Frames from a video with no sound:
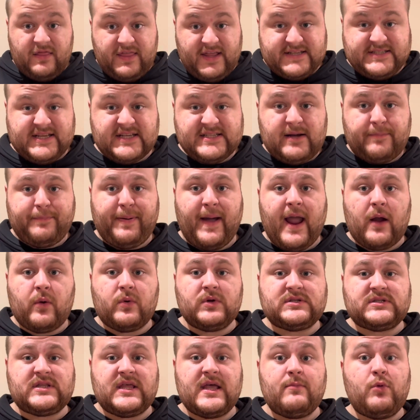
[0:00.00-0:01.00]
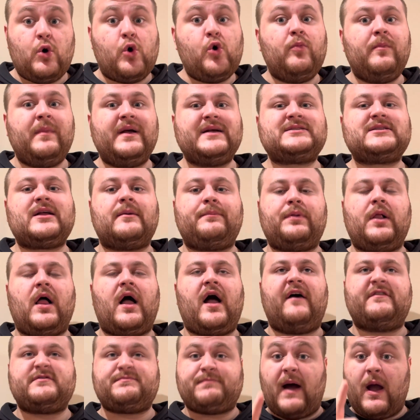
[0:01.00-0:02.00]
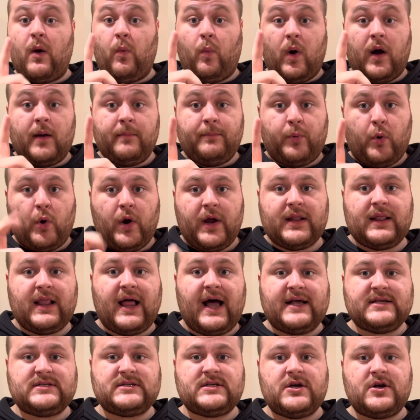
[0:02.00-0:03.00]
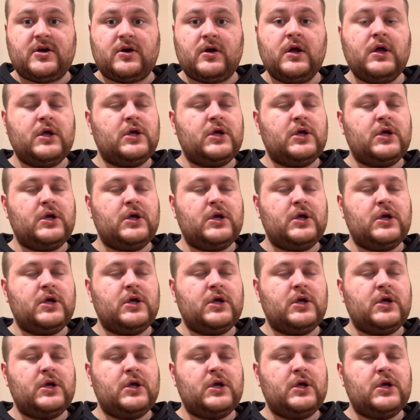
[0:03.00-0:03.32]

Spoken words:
This is a Penguins team who missed the playoffs by 1 point last year,